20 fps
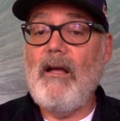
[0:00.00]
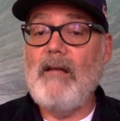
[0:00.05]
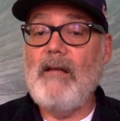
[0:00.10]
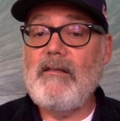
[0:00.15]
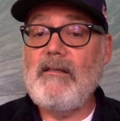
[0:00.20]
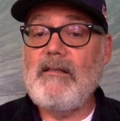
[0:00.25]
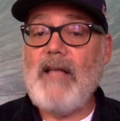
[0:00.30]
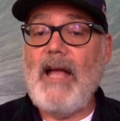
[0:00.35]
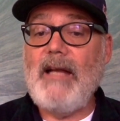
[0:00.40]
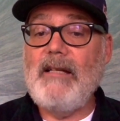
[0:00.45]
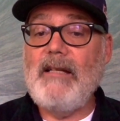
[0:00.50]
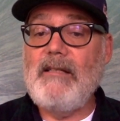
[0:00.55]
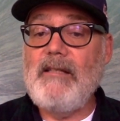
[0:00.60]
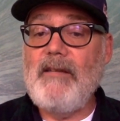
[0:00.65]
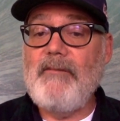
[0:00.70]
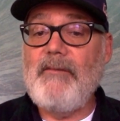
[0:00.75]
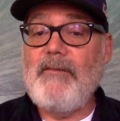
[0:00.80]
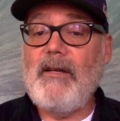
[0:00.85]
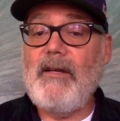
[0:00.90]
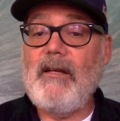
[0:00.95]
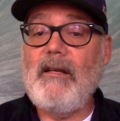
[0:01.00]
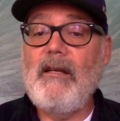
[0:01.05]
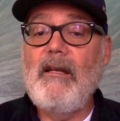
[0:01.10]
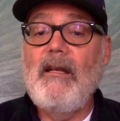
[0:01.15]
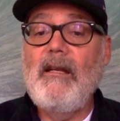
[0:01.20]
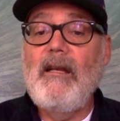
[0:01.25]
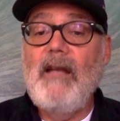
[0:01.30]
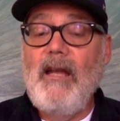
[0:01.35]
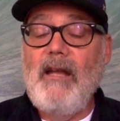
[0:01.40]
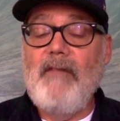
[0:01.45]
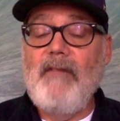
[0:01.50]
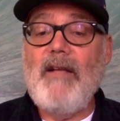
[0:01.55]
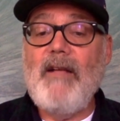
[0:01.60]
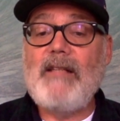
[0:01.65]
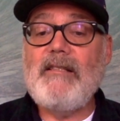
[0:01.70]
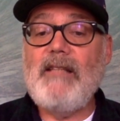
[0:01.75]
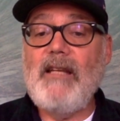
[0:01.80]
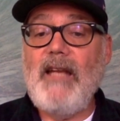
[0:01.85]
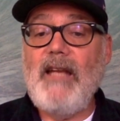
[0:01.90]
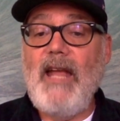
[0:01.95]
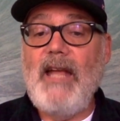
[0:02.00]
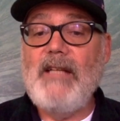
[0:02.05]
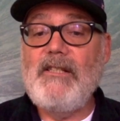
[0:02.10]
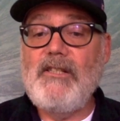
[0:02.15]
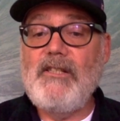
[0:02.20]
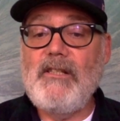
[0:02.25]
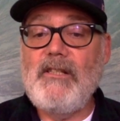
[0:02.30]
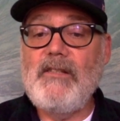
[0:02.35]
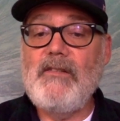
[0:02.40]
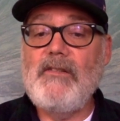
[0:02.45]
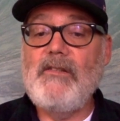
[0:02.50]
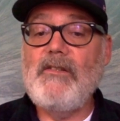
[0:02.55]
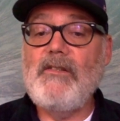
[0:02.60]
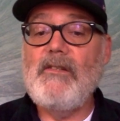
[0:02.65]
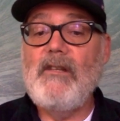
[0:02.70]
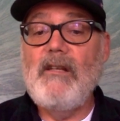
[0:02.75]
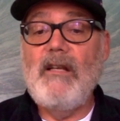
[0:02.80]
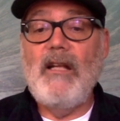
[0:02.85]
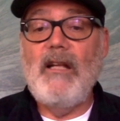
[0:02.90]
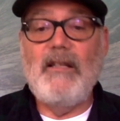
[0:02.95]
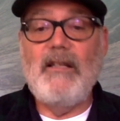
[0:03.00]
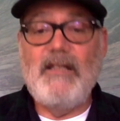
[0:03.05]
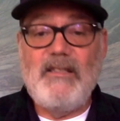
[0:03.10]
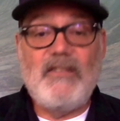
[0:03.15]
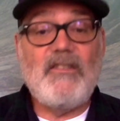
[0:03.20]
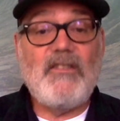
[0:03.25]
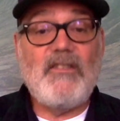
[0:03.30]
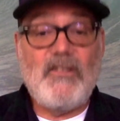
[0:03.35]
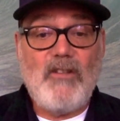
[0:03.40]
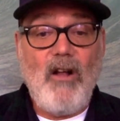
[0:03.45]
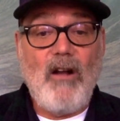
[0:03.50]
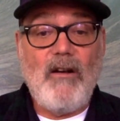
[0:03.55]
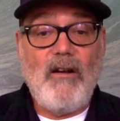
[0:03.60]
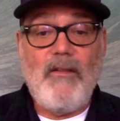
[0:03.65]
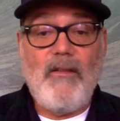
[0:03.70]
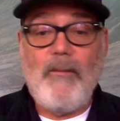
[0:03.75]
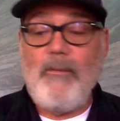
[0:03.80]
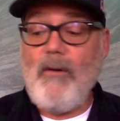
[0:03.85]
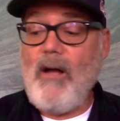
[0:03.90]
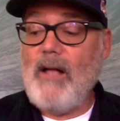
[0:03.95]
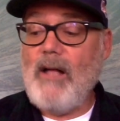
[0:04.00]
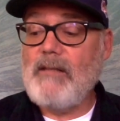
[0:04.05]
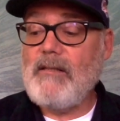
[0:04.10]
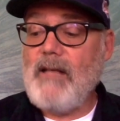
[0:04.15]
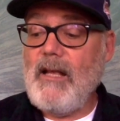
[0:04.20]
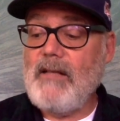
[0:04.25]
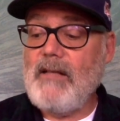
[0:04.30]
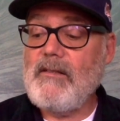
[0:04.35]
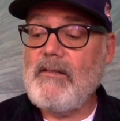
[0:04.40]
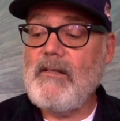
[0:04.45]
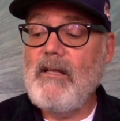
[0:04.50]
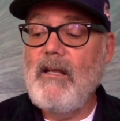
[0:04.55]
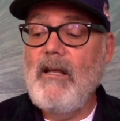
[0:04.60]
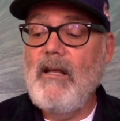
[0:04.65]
scientific investigations, at least the start of the process.